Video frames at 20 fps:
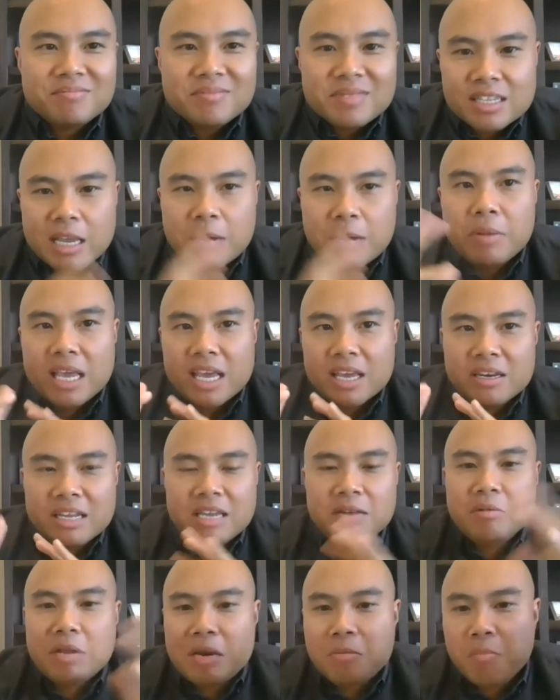
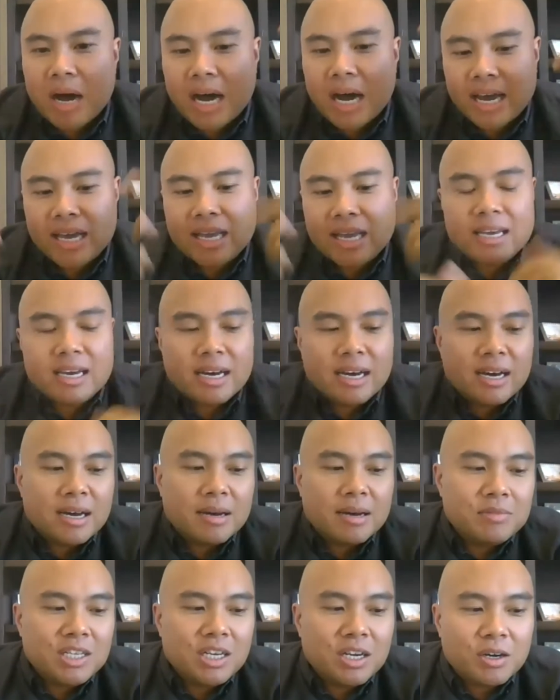in
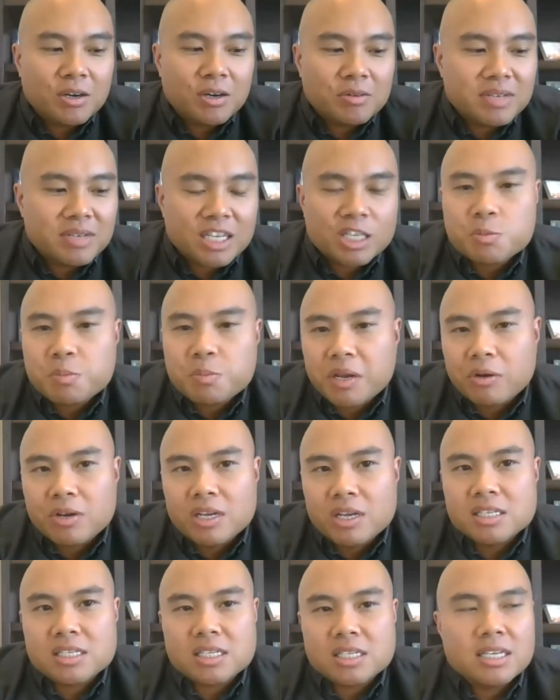my
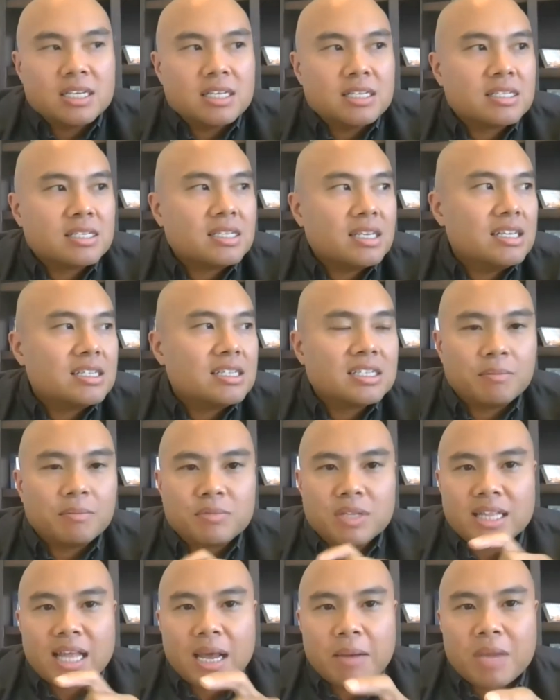experience is
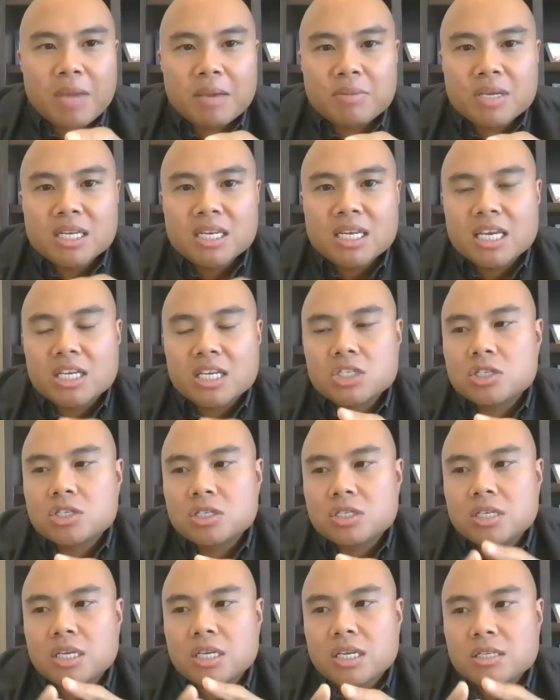something that may be
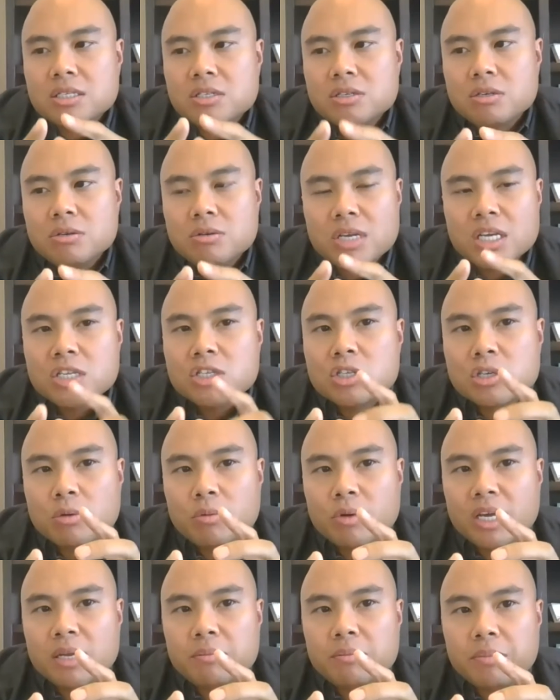niche to
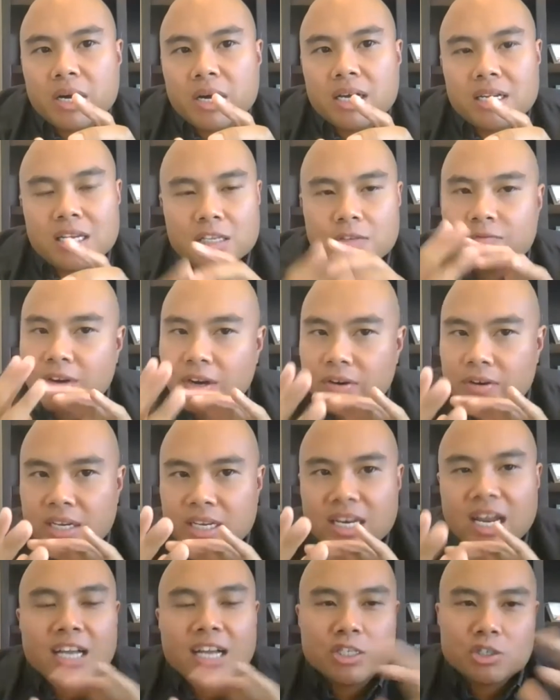Intuit, but it's very
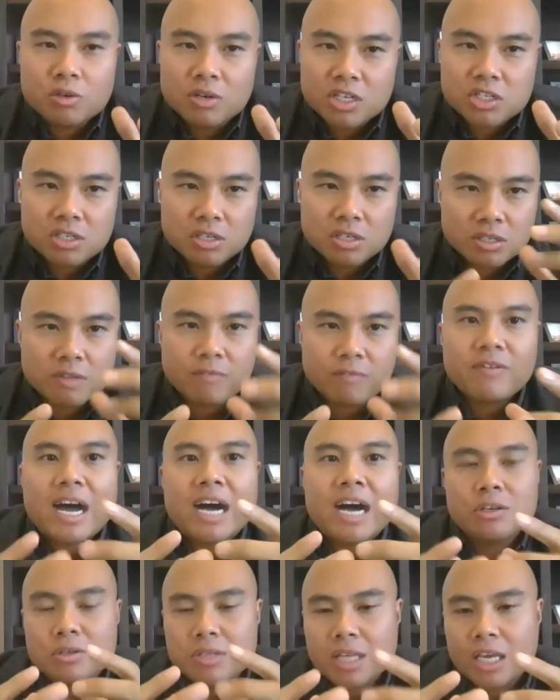non-traditional. The
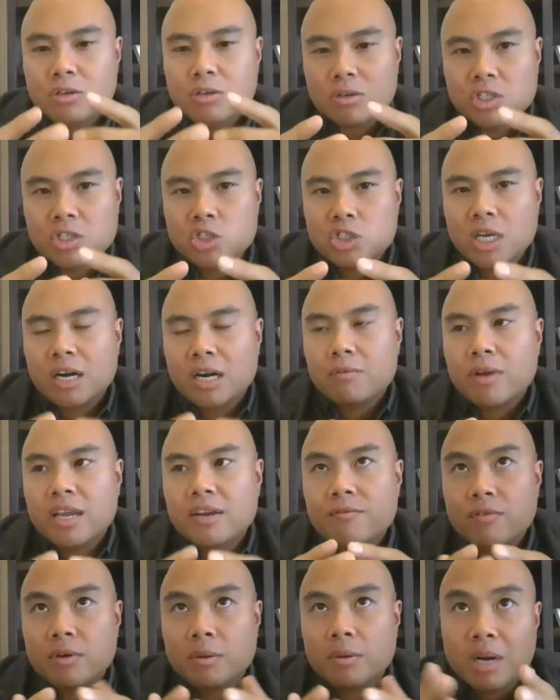value that you can
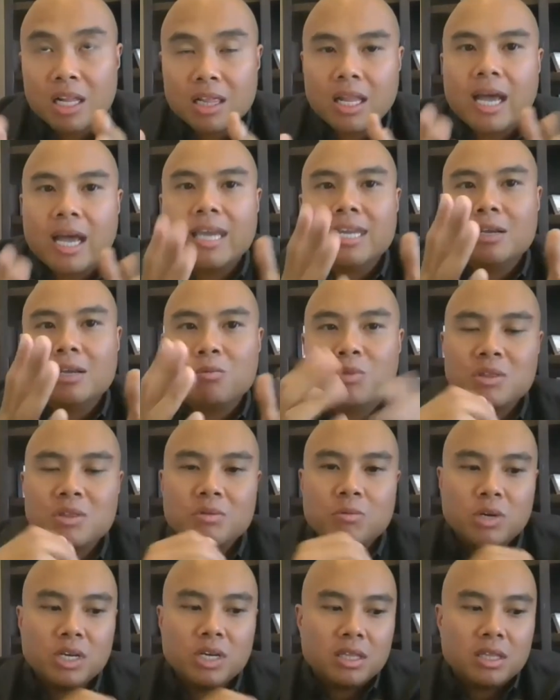generate from aligning with